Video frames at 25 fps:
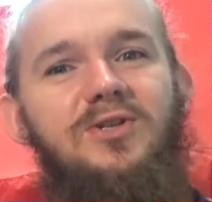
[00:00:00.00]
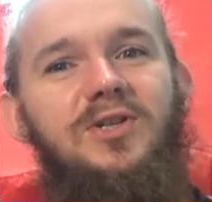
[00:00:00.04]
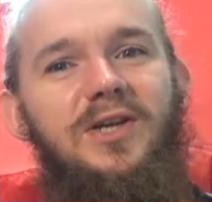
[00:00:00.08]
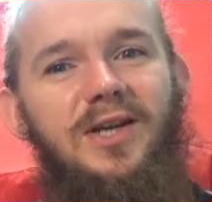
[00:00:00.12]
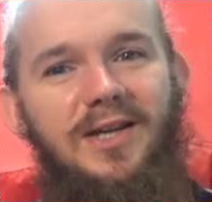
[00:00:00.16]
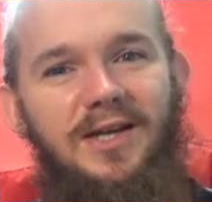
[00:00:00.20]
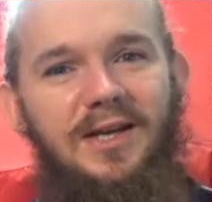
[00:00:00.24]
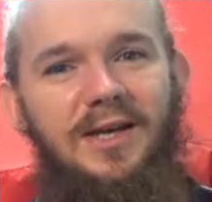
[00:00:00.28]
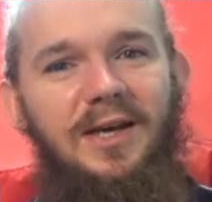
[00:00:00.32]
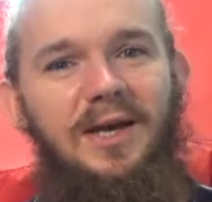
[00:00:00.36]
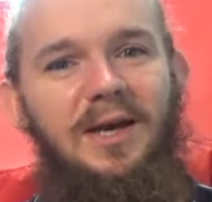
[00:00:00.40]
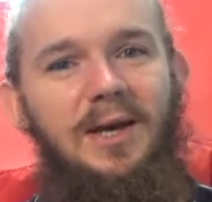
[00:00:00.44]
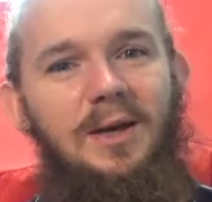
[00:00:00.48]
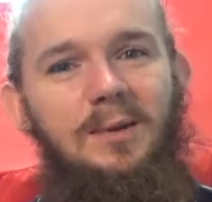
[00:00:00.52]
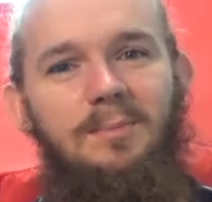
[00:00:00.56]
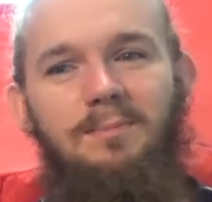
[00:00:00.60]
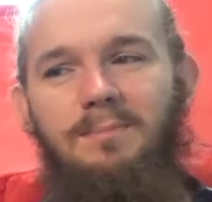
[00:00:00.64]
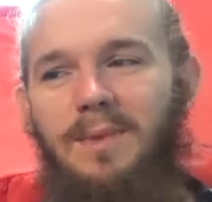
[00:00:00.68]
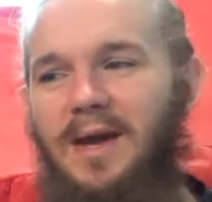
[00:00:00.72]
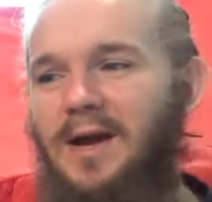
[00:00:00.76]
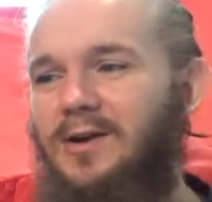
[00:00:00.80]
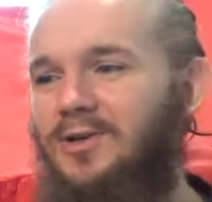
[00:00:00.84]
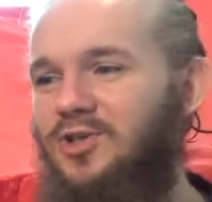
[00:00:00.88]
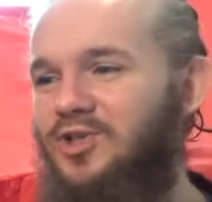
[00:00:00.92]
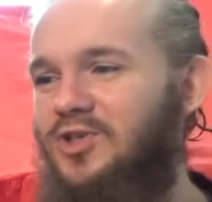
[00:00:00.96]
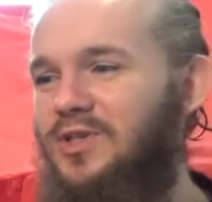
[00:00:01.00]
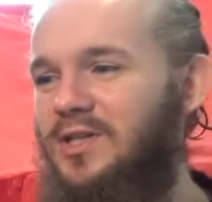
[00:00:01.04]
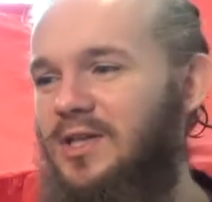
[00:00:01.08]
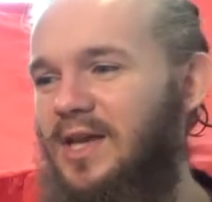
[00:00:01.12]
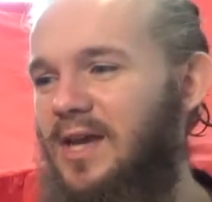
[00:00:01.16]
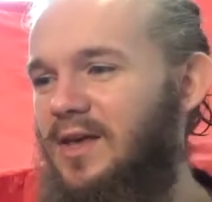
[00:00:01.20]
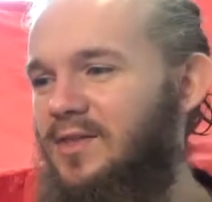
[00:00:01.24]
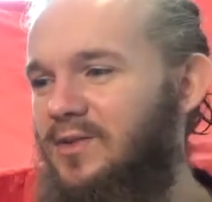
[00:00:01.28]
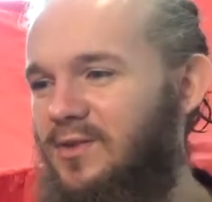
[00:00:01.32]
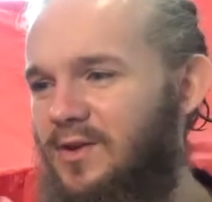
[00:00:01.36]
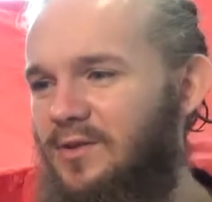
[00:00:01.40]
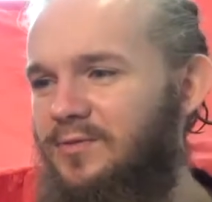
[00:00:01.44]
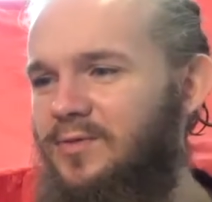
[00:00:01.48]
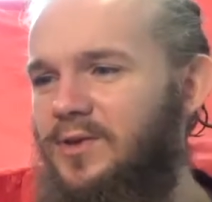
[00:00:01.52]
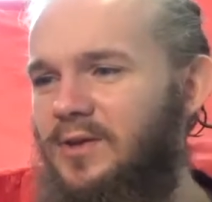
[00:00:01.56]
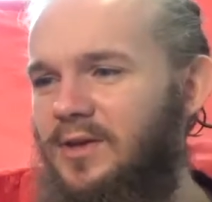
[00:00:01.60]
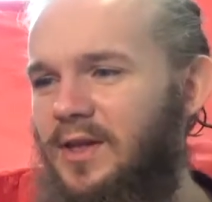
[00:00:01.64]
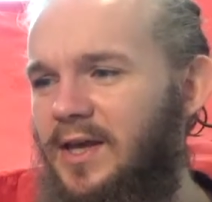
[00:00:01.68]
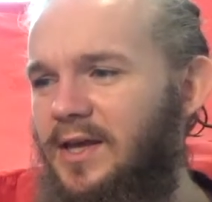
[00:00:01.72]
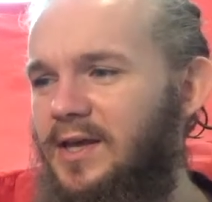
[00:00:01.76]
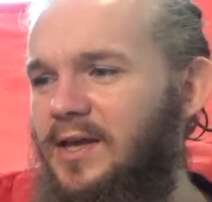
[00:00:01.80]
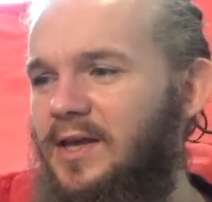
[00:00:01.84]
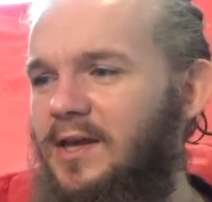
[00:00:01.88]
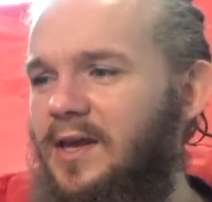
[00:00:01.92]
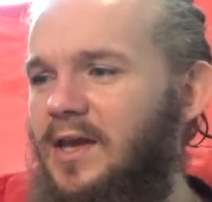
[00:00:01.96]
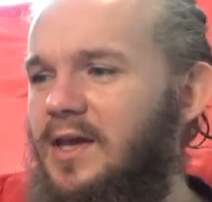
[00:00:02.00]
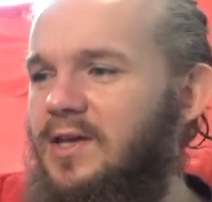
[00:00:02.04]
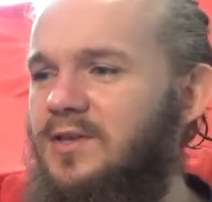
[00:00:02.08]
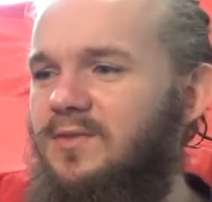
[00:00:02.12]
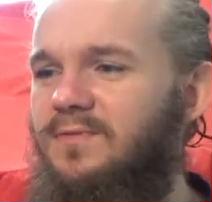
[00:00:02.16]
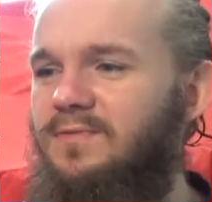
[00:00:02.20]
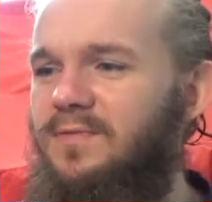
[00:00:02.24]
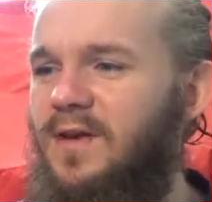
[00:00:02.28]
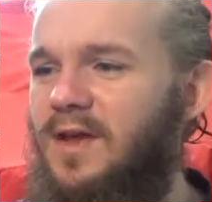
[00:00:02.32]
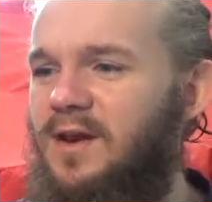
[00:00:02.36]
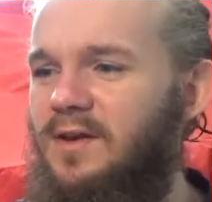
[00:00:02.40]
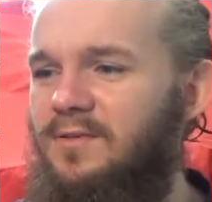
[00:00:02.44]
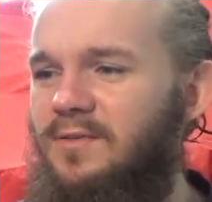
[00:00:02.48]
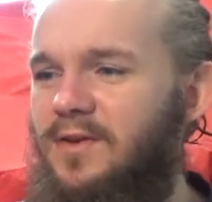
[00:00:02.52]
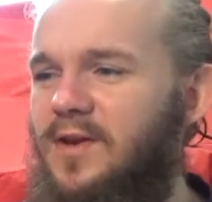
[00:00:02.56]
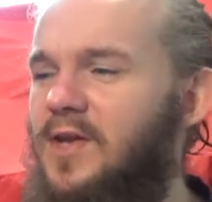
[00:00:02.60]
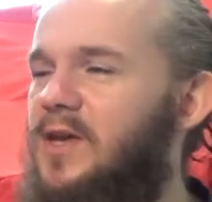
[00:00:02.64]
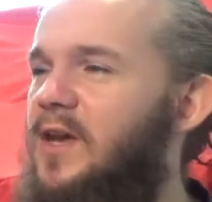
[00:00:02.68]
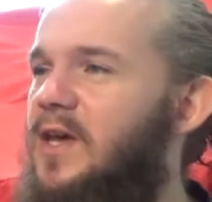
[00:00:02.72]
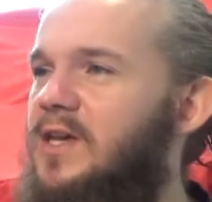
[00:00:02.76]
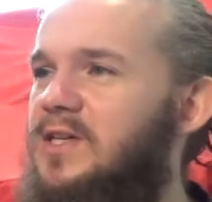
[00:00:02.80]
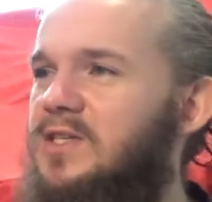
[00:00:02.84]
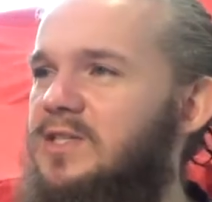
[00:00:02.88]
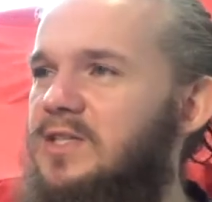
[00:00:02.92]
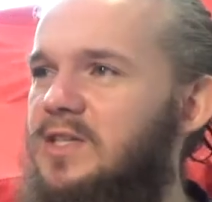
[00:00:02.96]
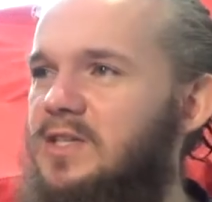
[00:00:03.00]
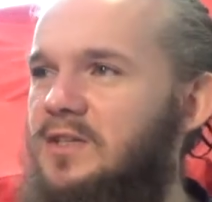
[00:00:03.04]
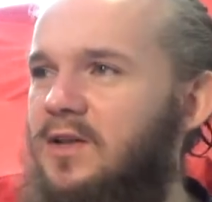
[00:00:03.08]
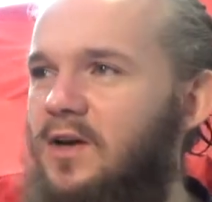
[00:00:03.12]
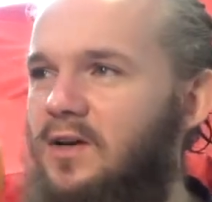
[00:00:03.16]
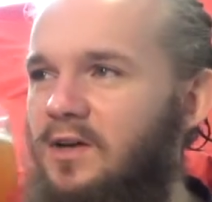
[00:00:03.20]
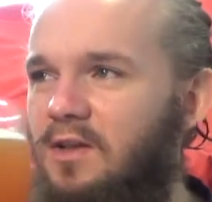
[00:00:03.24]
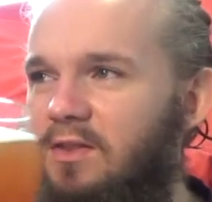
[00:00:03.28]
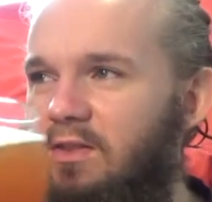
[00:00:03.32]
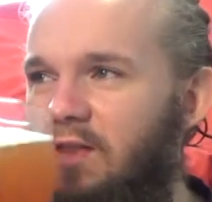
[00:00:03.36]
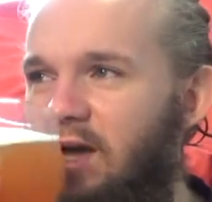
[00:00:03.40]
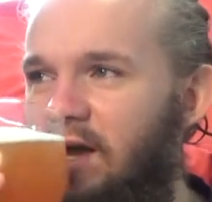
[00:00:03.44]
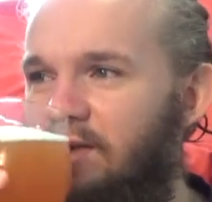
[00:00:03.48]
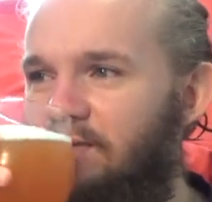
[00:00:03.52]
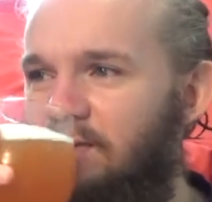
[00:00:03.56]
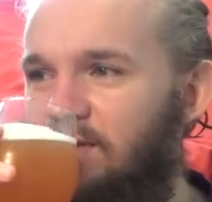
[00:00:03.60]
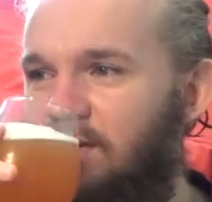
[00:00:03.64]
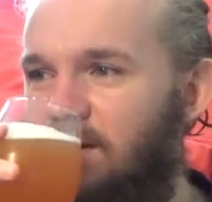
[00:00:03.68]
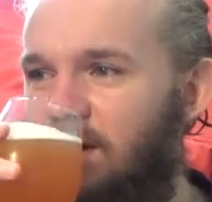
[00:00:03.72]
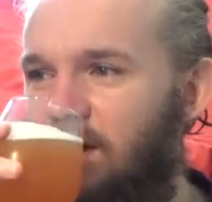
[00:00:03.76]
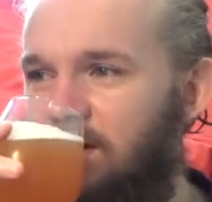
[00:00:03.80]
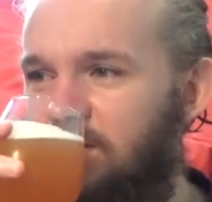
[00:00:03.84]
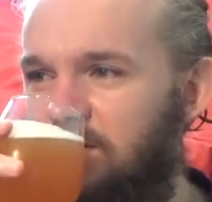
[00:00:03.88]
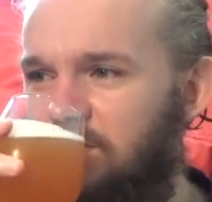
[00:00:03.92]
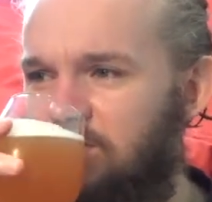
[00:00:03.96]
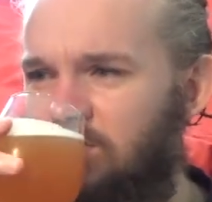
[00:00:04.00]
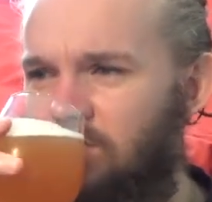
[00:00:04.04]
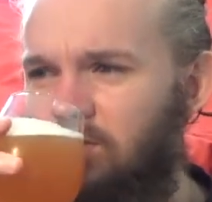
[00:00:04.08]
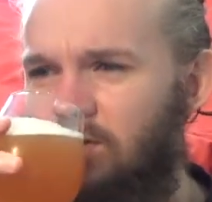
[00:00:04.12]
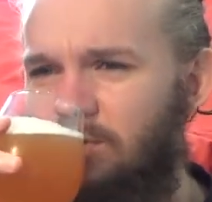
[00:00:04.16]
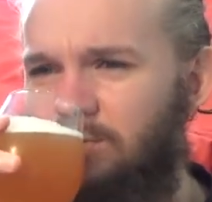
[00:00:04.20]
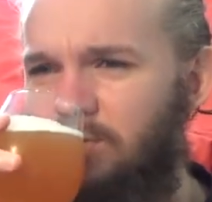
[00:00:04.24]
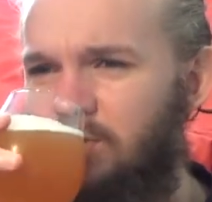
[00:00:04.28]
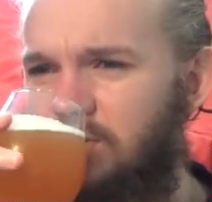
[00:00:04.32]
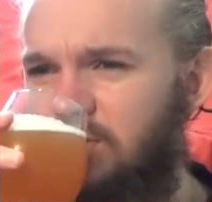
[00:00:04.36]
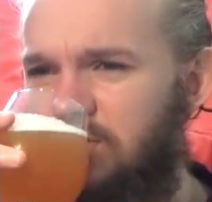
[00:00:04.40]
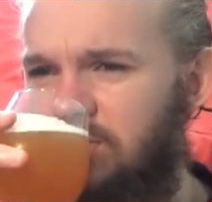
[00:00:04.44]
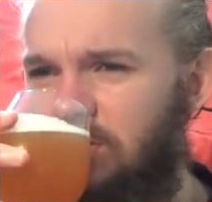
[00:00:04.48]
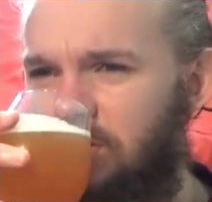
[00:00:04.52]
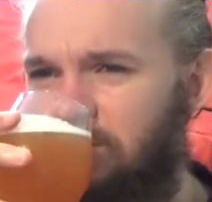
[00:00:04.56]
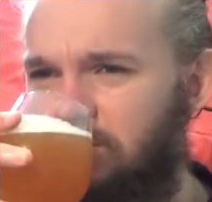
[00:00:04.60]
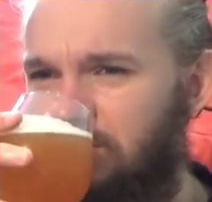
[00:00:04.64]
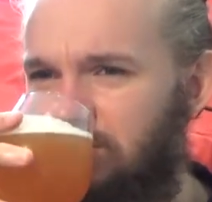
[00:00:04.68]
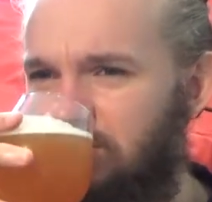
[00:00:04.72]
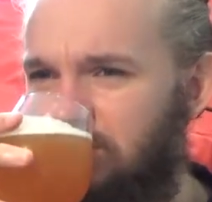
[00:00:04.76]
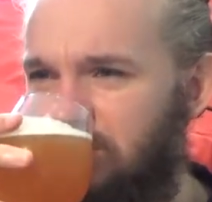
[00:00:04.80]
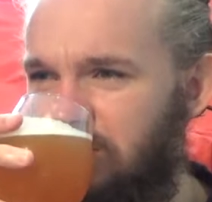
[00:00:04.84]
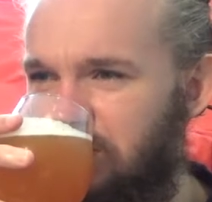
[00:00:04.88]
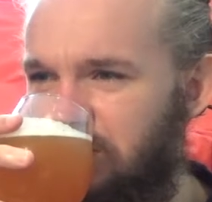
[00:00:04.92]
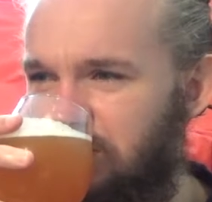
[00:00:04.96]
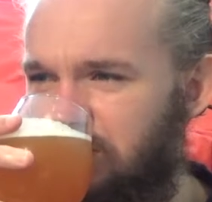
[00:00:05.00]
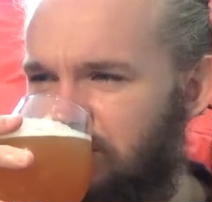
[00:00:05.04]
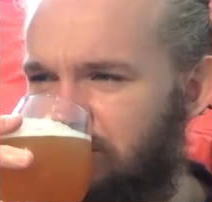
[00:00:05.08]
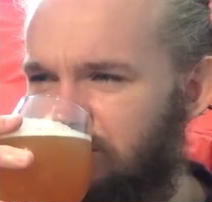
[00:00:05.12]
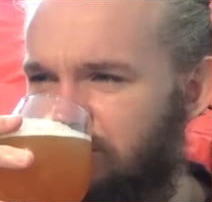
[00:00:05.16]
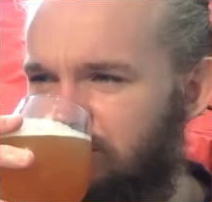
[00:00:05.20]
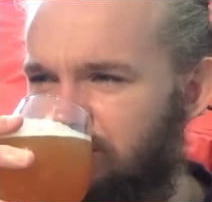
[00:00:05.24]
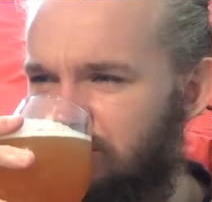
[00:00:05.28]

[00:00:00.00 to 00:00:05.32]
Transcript: kind of merge together, if you like, and it is very, very nicely done in that regard. It's all about the subtleties.